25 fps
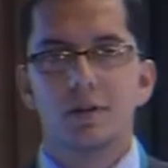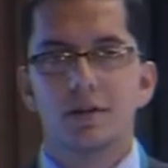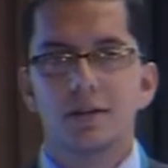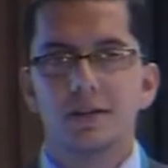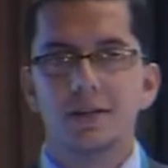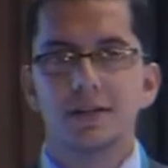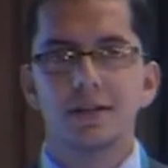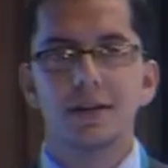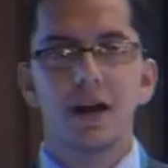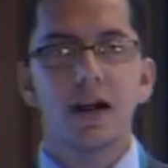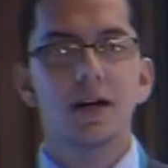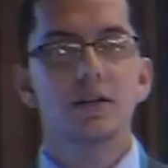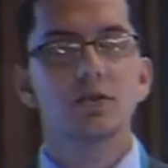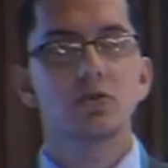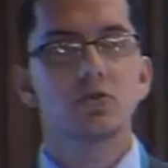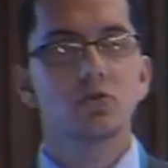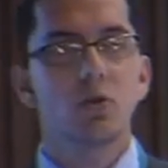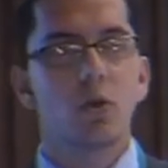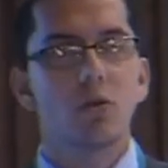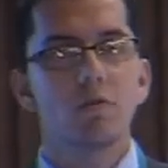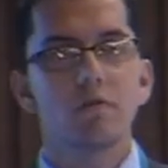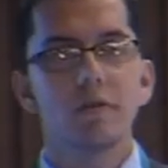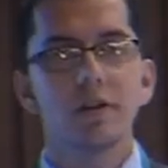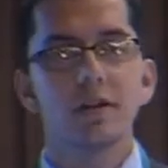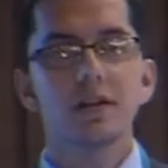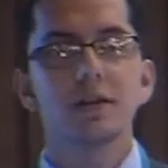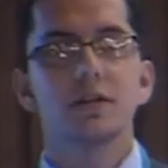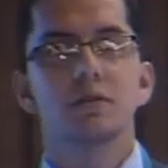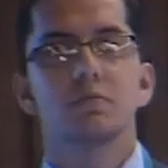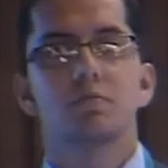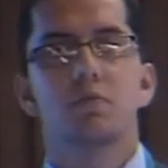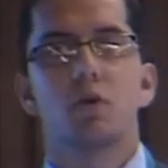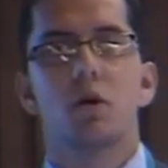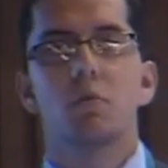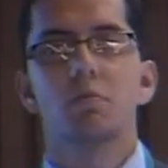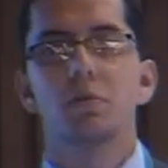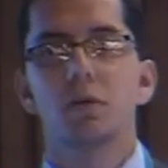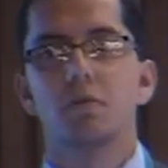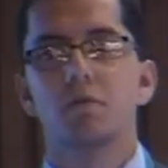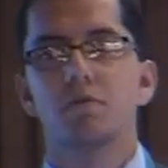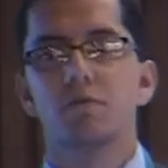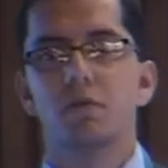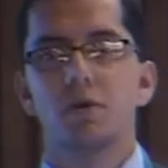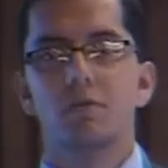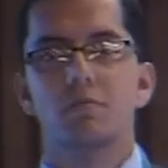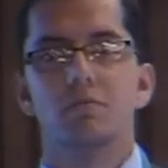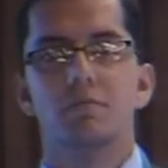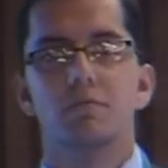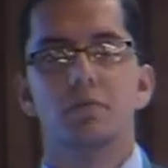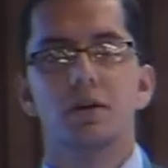start solving this problem
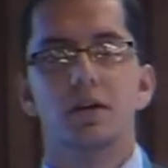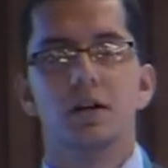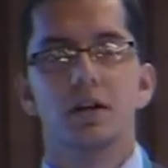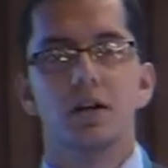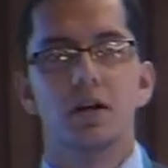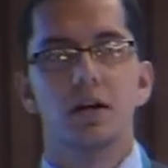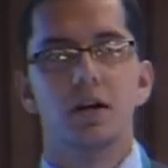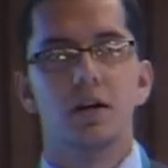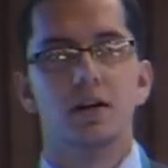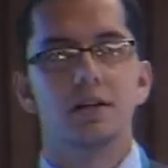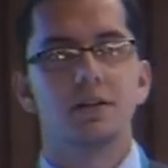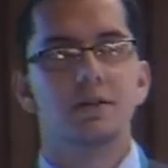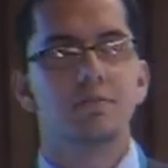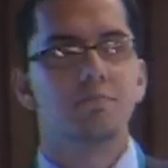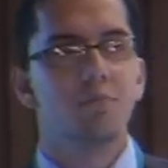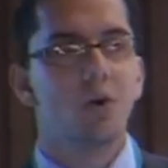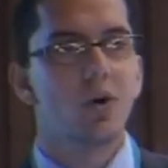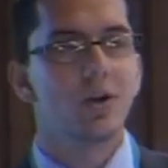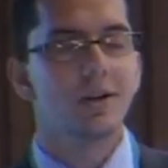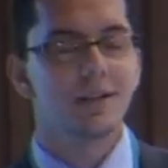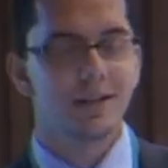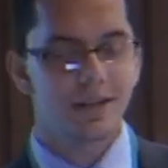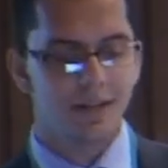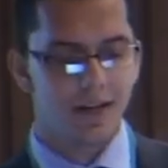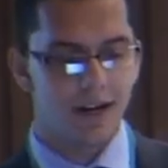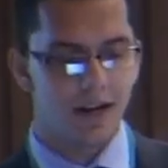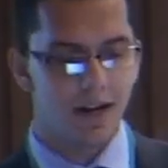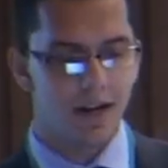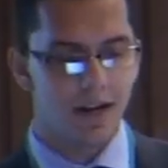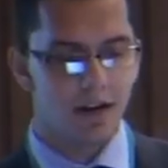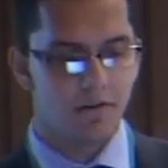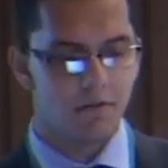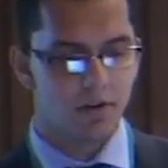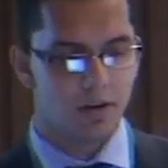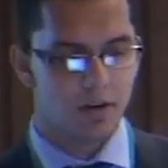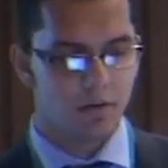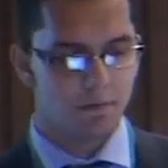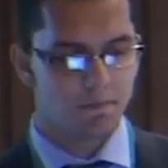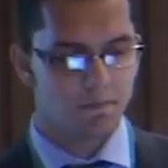from a small scale level?